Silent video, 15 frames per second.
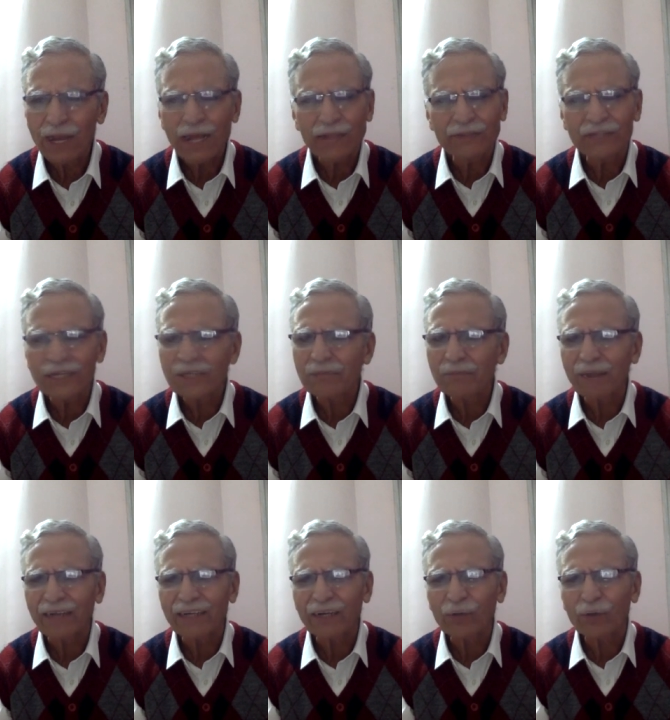This
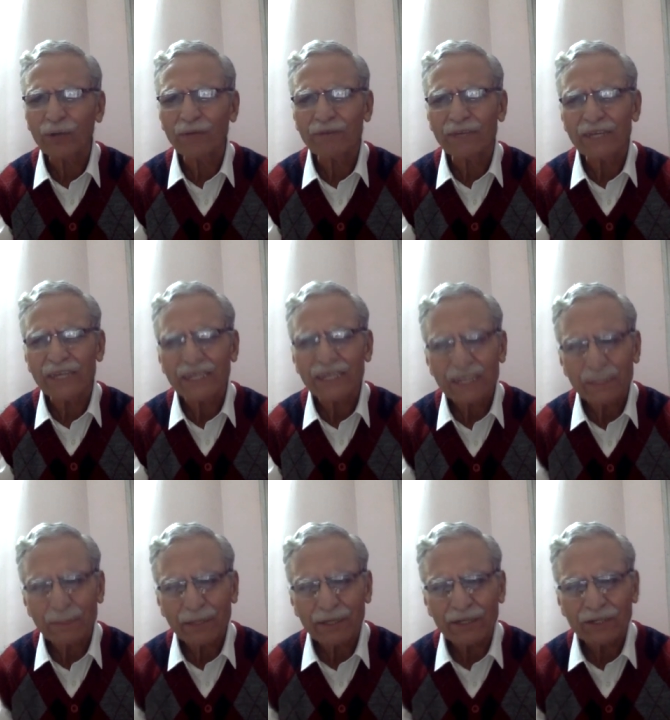matter could have easily
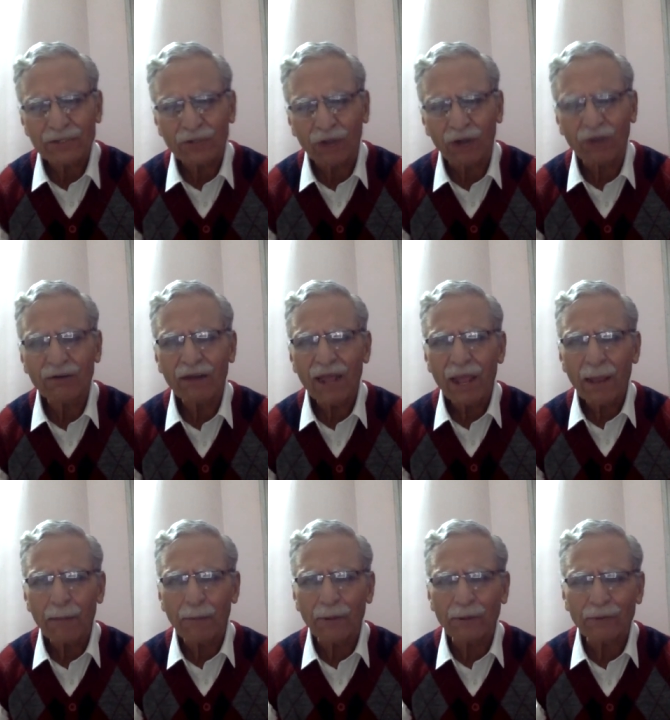been resolved
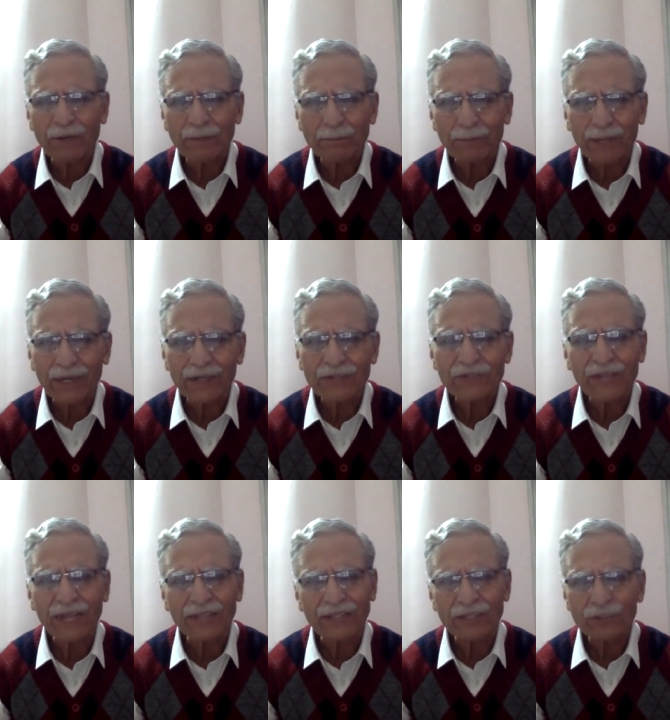between parents
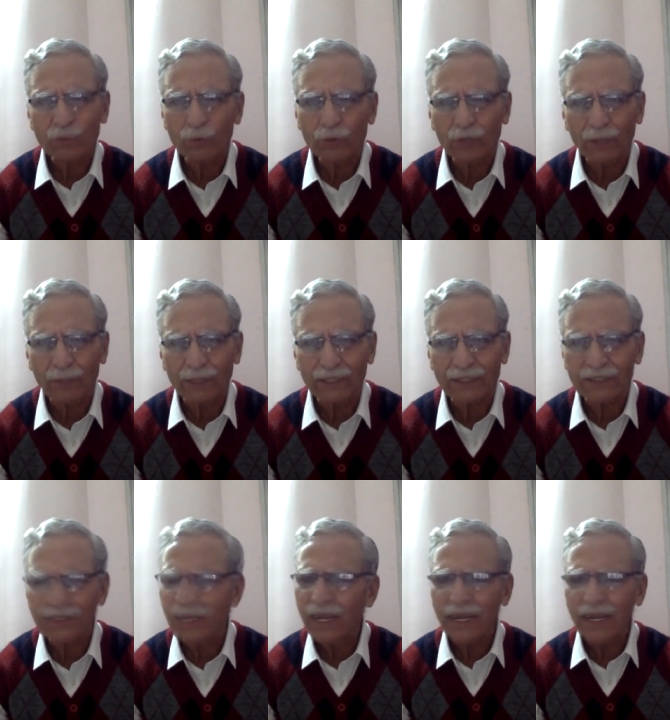and the school committees.